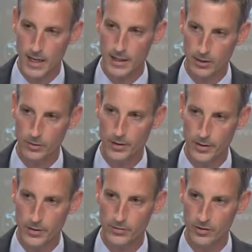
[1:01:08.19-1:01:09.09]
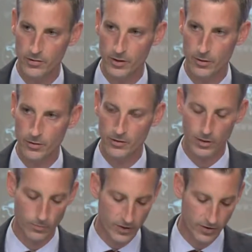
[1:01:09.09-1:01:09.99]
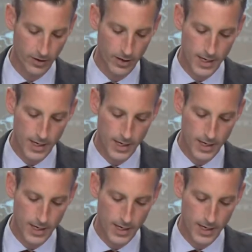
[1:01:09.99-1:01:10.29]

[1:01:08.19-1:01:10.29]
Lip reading: including those of the Kurdistan region.